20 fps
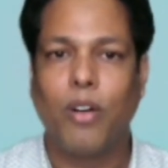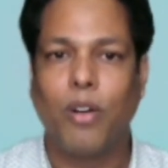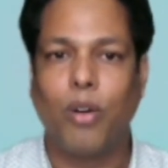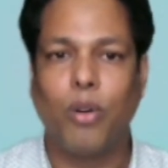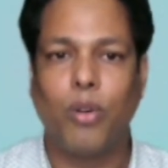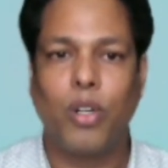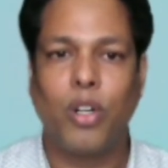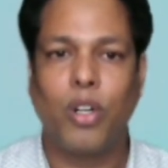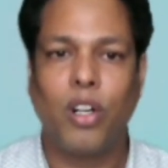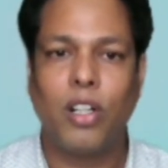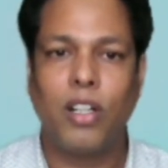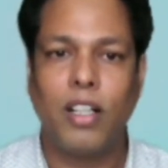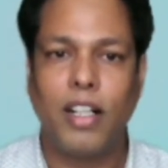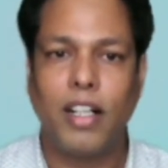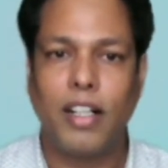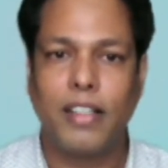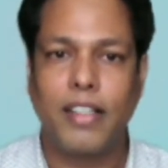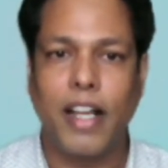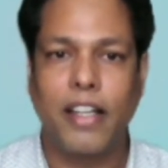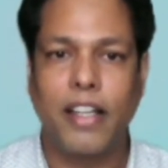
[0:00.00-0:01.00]
Overall,
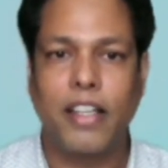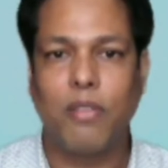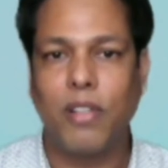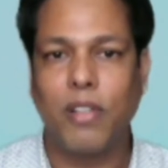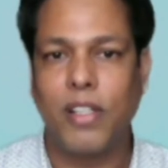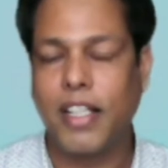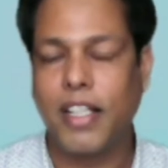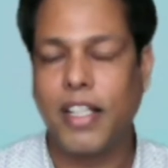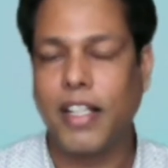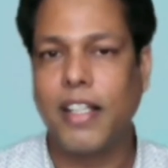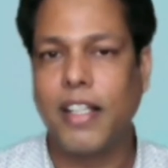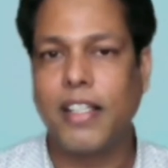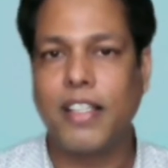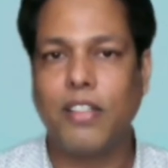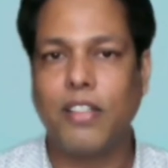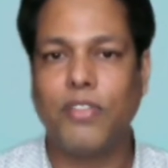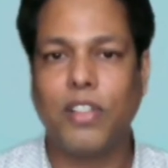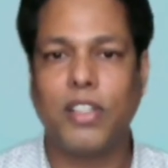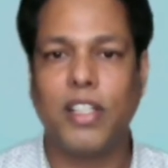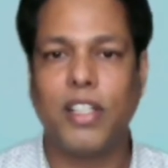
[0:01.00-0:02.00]
thank you once again,
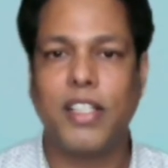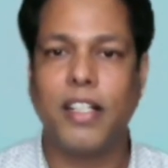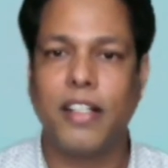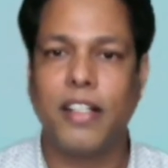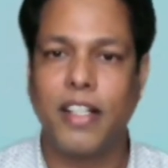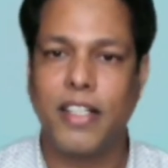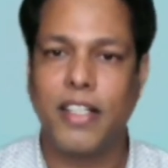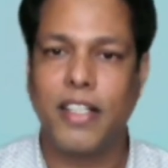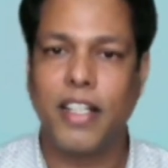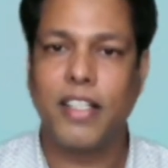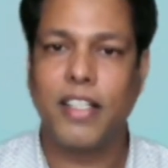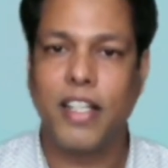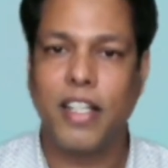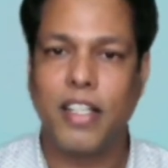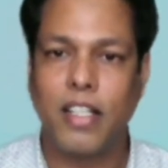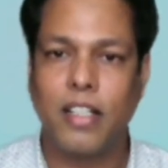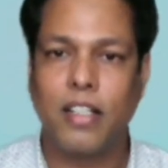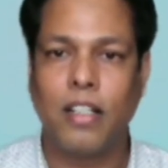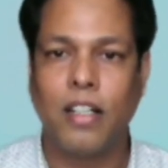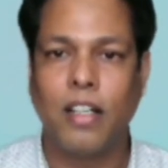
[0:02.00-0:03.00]
sir, for this interesting
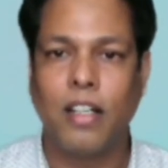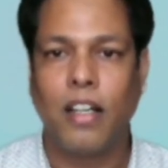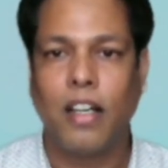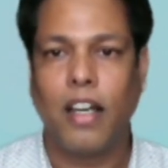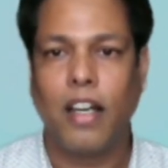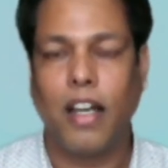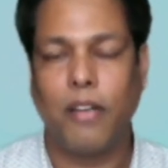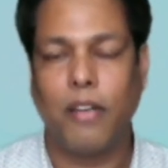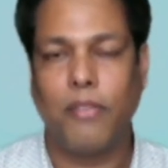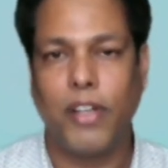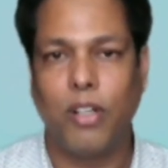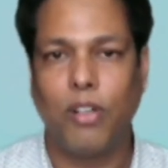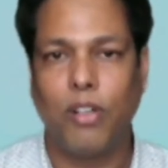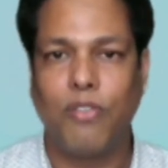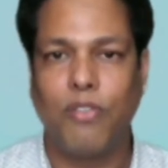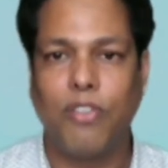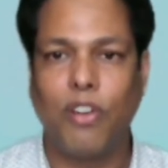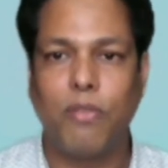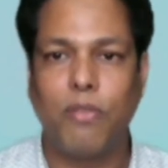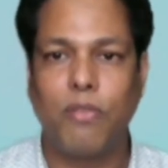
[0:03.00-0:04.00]
session. And we
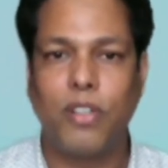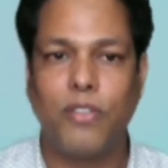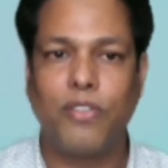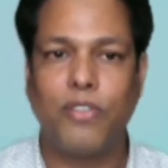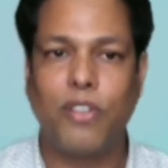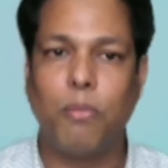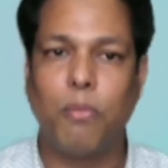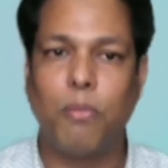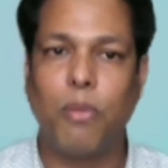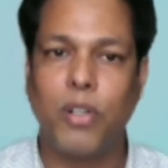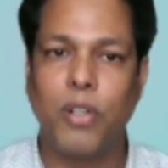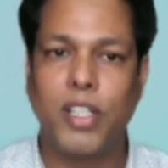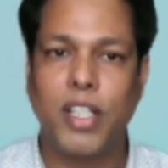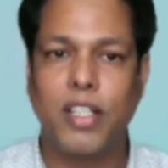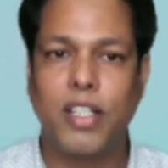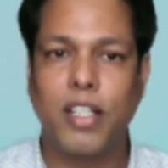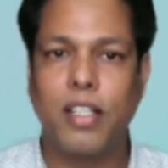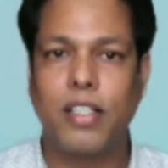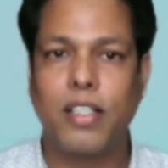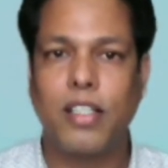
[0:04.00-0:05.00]
look forward for more
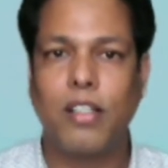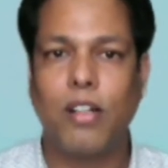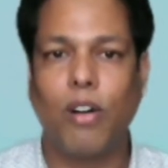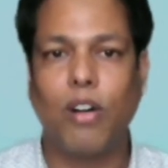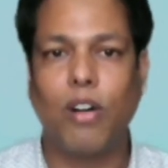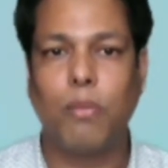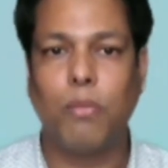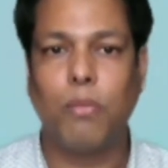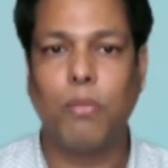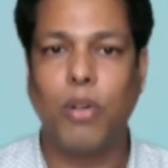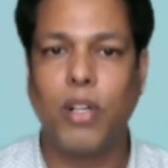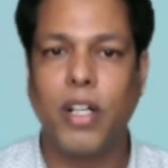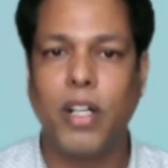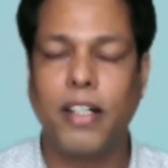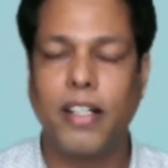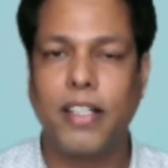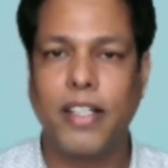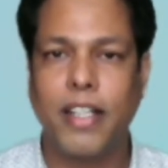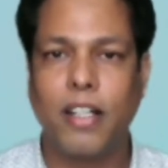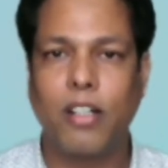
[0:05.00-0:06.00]
sessions on more
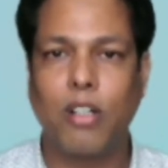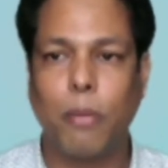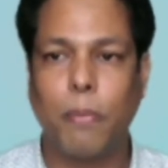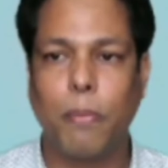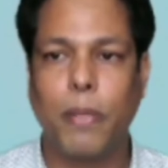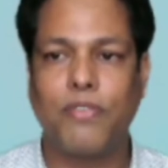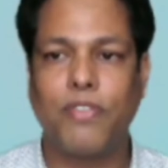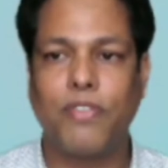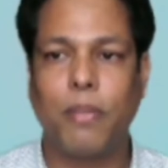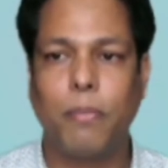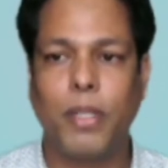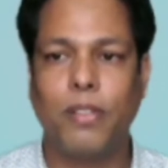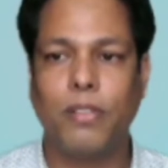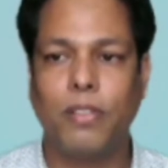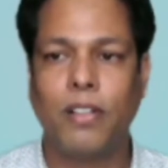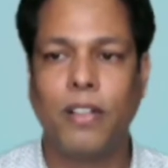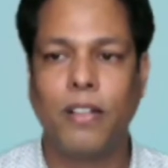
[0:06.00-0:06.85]
interesting topics from you